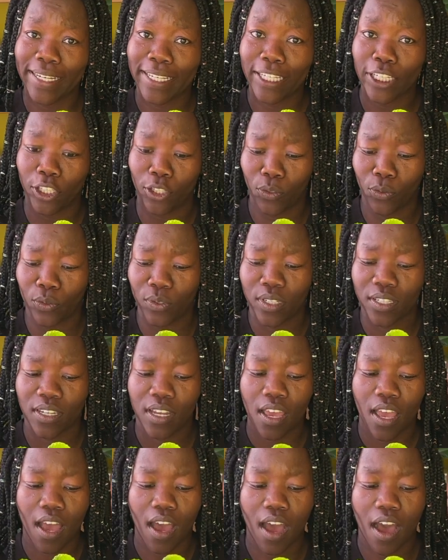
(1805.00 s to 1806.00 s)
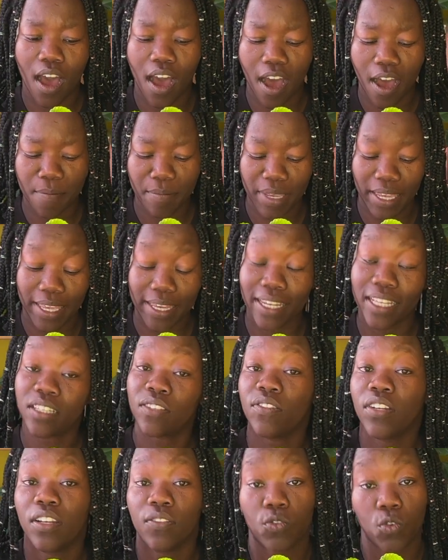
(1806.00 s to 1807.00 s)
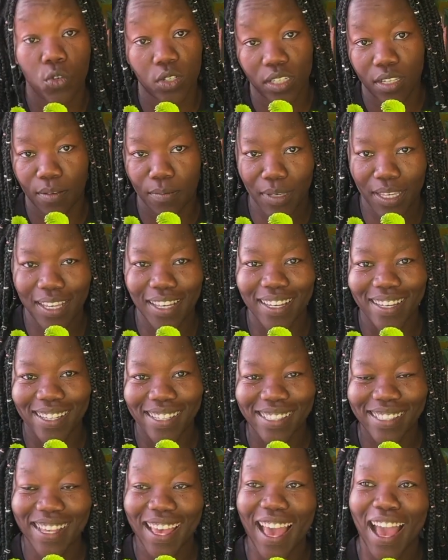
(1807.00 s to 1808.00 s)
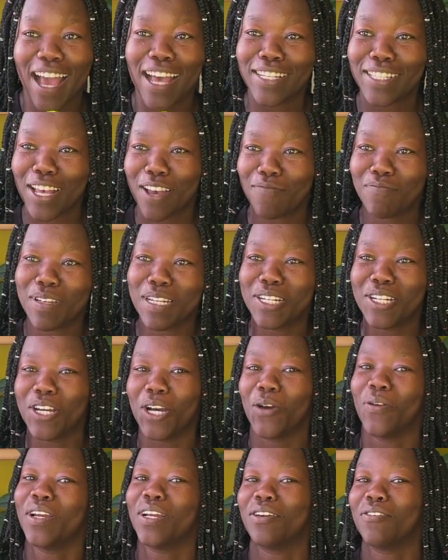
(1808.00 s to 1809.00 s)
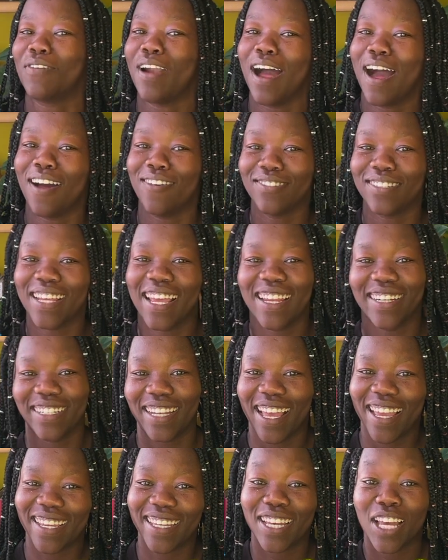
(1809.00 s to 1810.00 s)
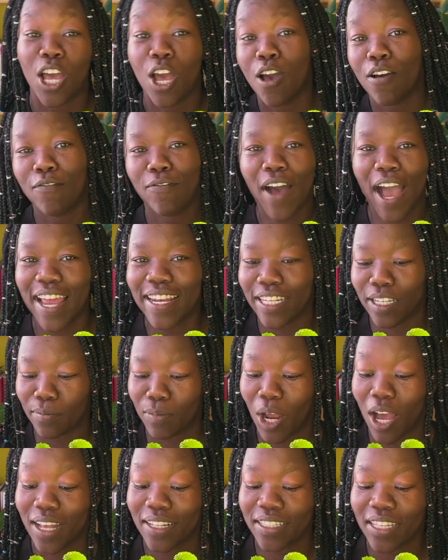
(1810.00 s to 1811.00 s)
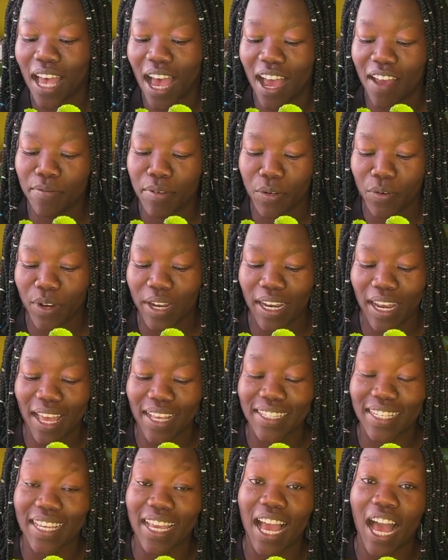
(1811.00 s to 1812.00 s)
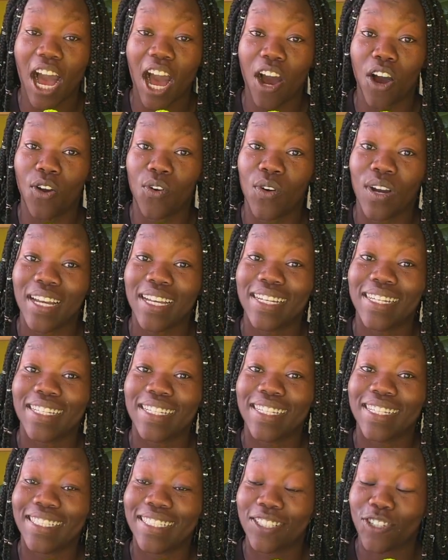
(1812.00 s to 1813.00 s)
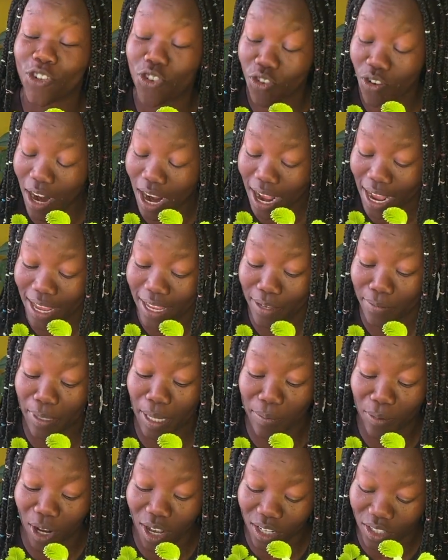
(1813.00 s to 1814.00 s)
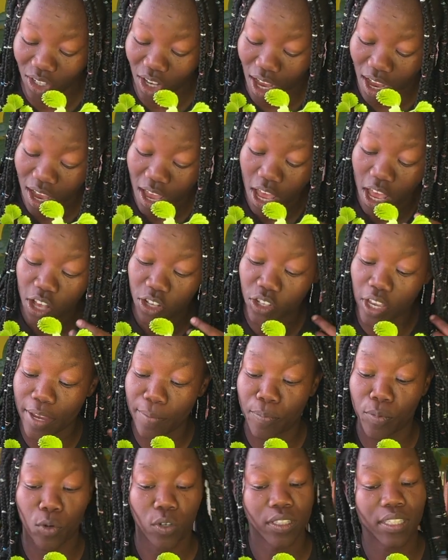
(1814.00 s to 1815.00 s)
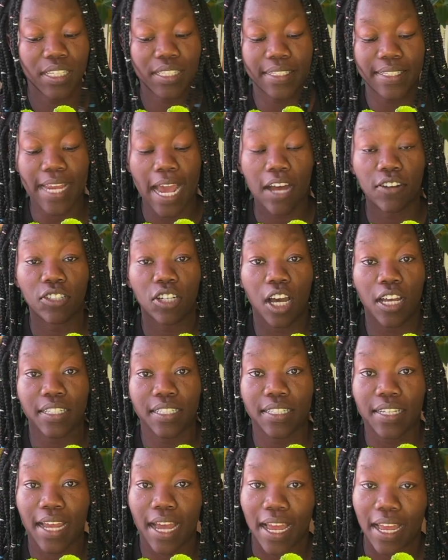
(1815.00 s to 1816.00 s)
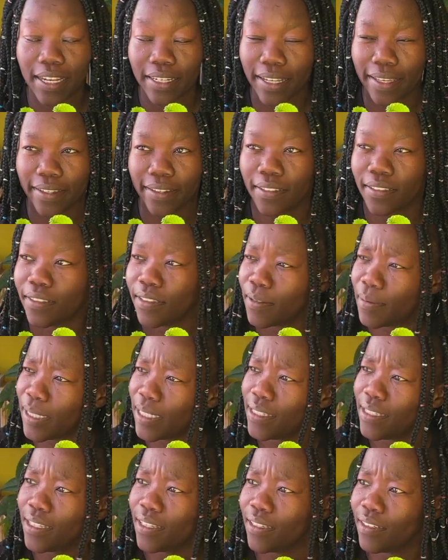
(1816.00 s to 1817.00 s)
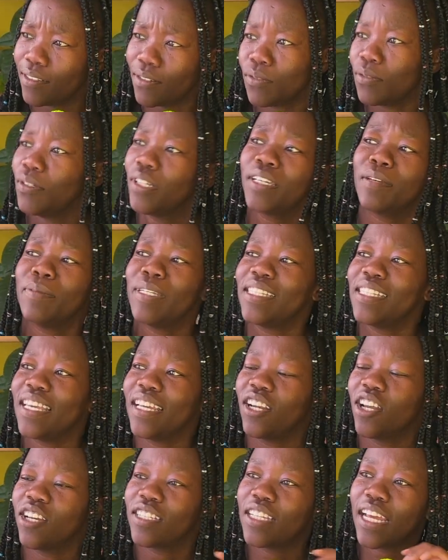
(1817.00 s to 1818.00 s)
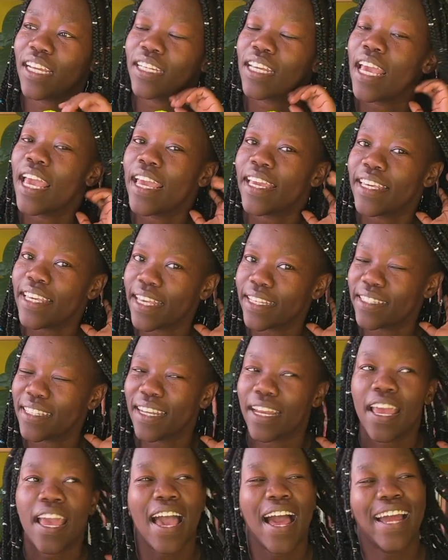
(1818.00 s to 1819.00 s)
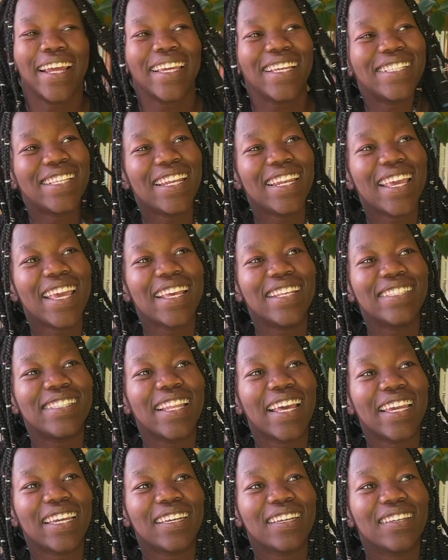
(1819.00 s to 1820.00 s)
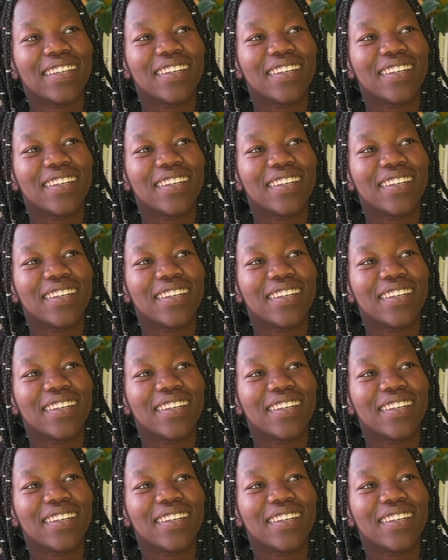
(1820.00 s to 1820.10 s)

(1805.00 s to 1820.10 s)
cute. It is full of water, because as I've been going around and like finding plants, I've been realizing how dry my plants are. So I brought this down last night. Like, let me see. Look at me saying last night. Yesterday. I guess it is like